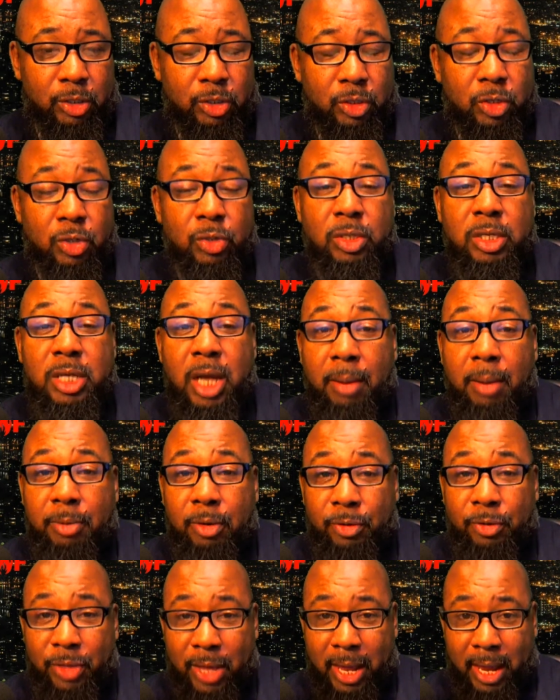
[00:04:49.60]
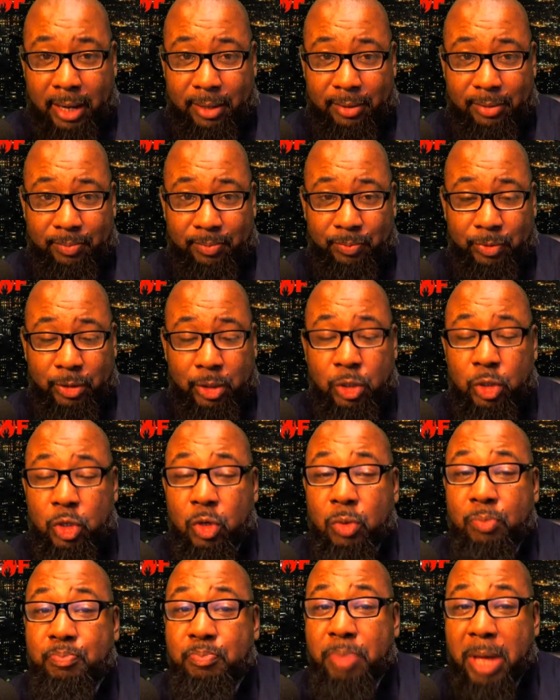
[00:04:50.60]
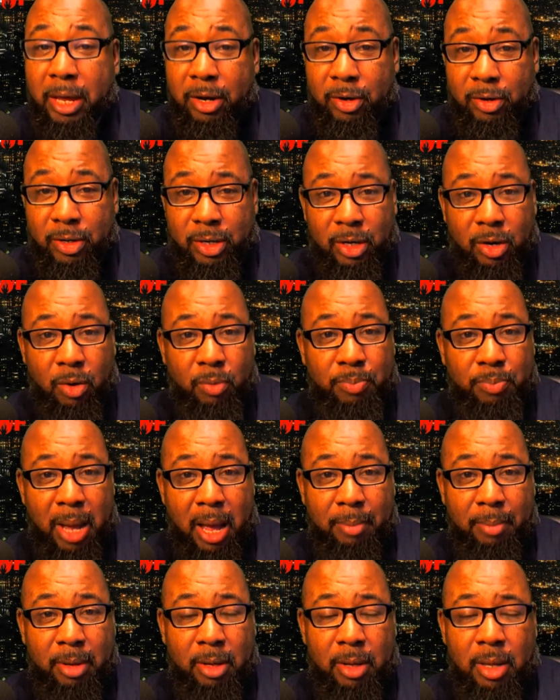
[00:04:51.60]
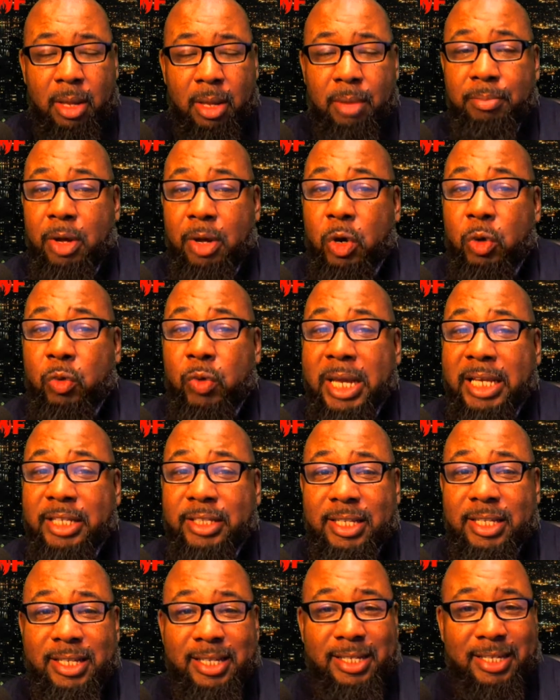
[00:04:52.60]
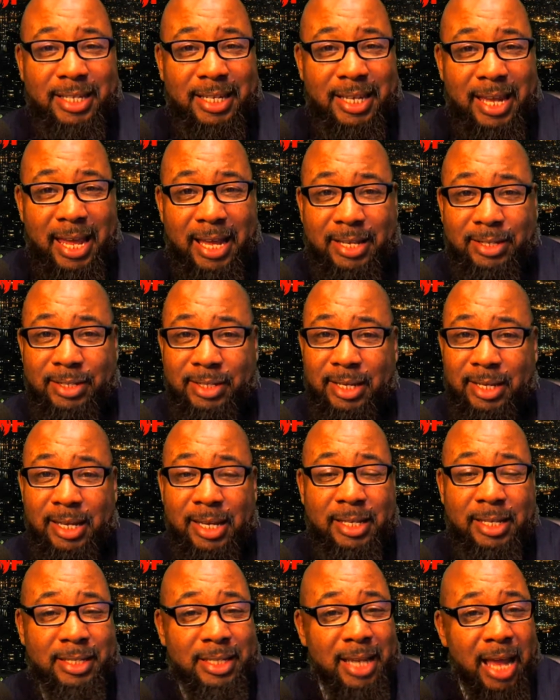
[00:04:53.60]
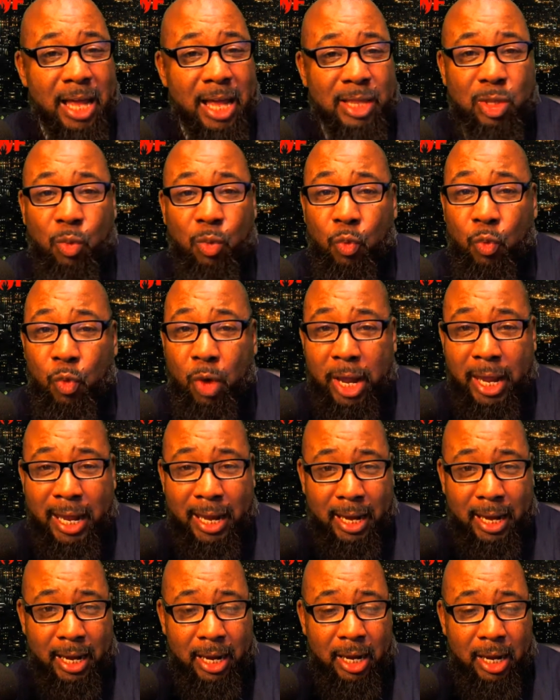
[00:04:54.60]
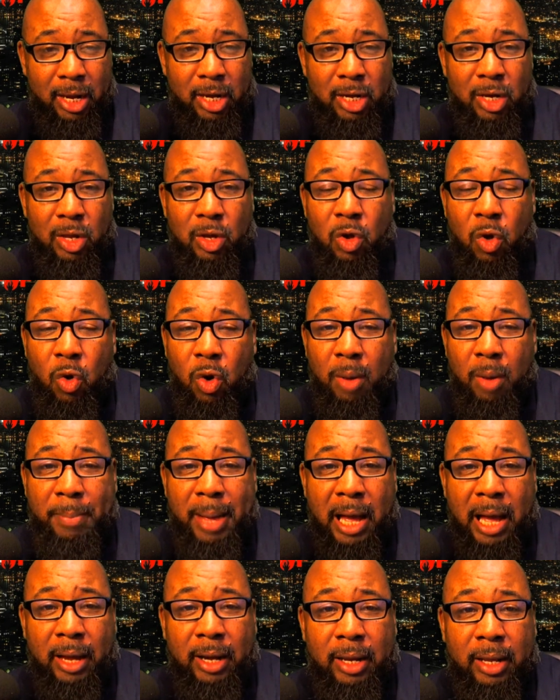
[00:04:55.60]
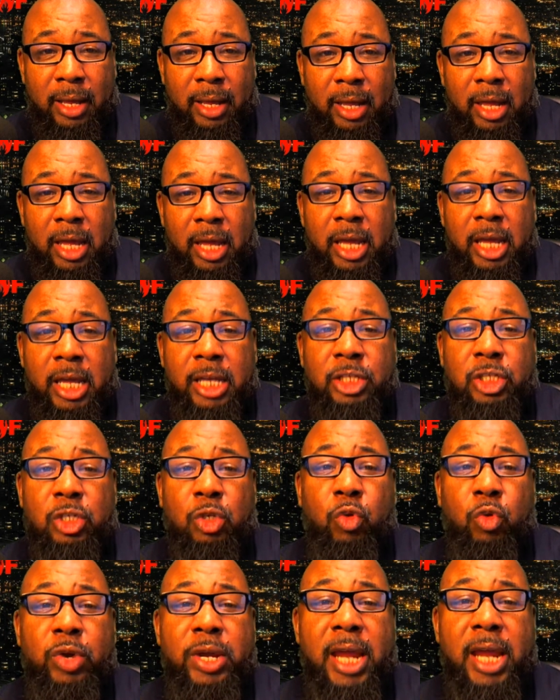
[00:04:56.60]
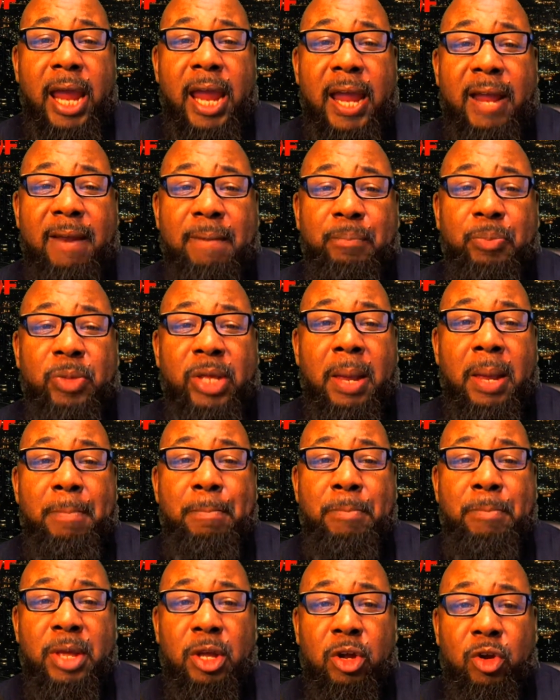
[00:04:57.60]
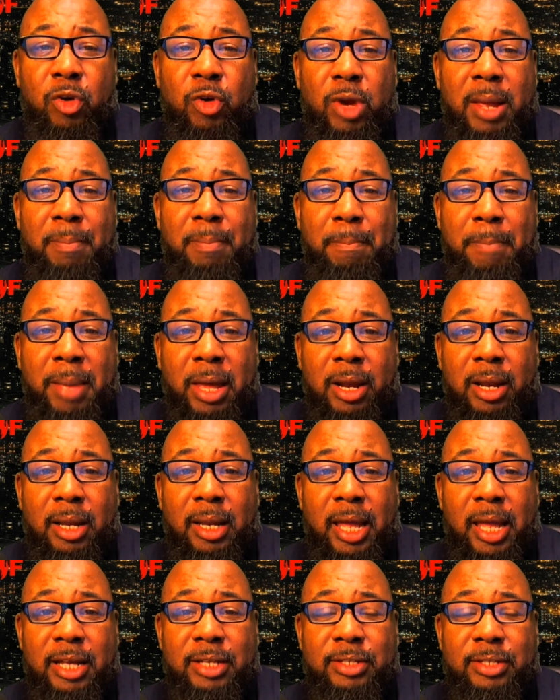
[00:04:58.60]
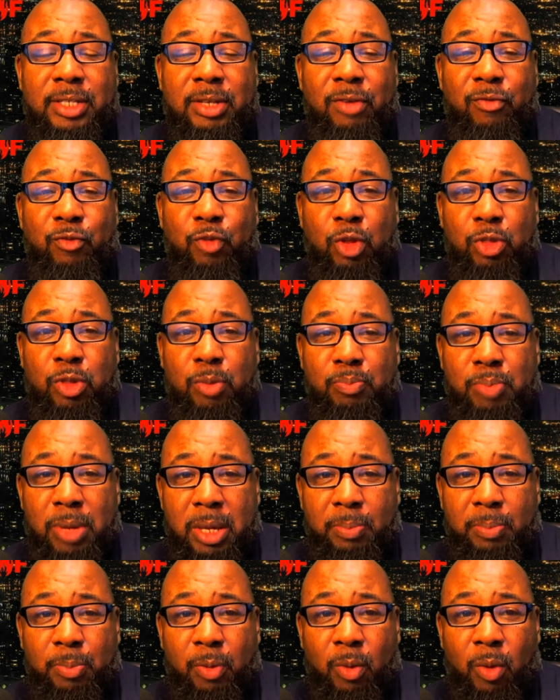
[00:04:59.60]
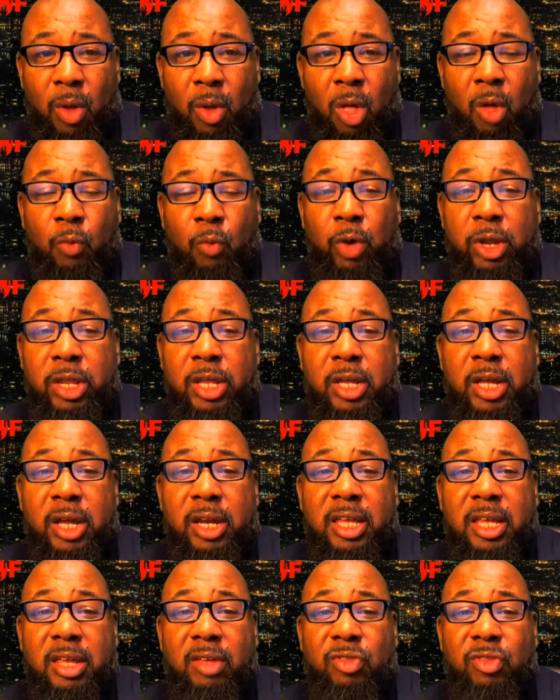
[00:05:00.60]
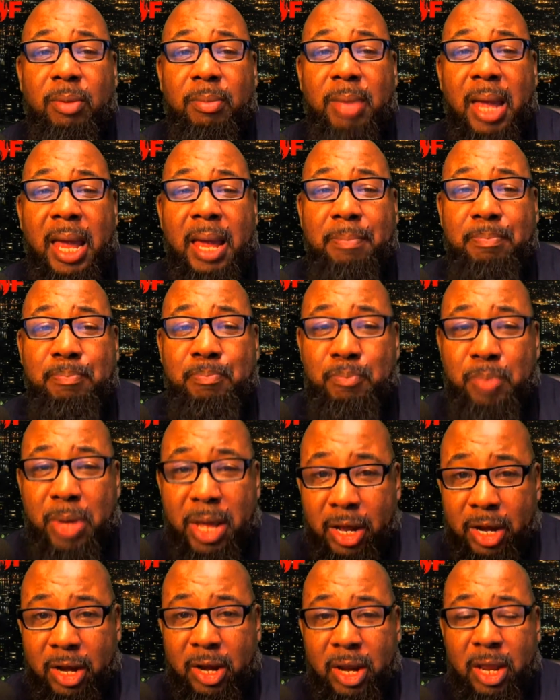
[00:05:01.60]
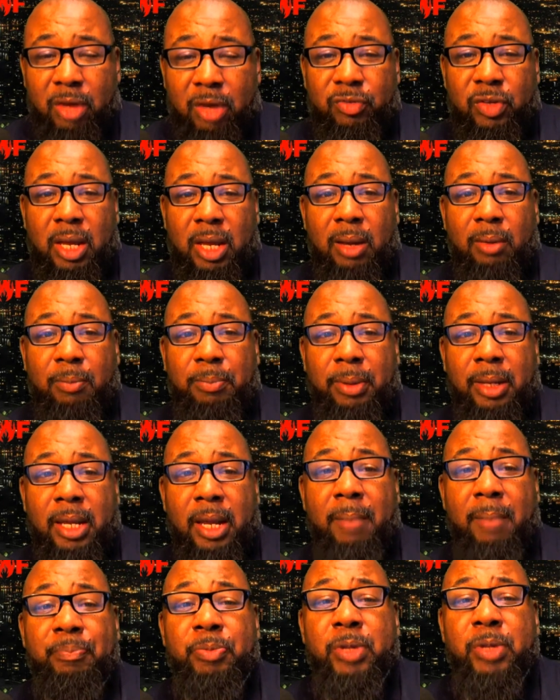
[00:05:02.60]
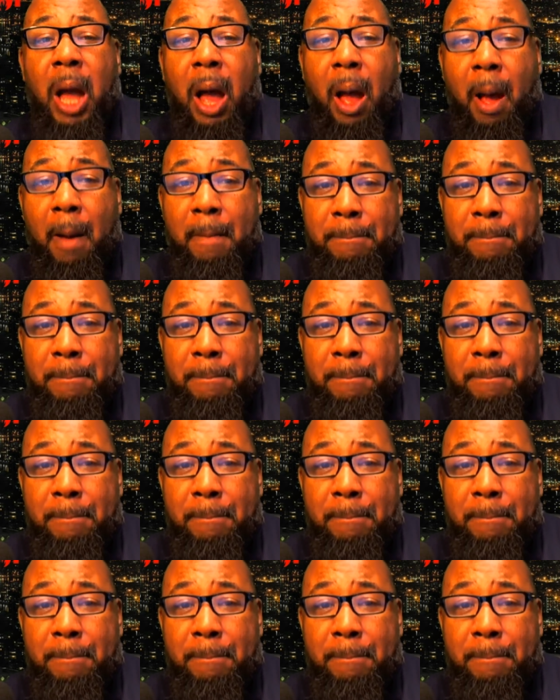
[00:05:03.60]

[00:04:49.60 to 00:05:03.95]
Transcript: to double that to do better than Obama. But erasing his legacy is not the way to go about it. It's creating a bigger and better legacy for the people where you're going to give them a better health care plan, a